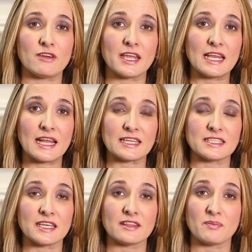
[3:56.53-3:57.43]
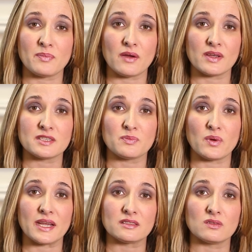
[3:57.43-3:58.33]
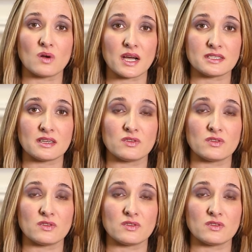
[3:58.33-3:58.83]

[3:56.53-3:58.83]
regulating the parents' parental rights and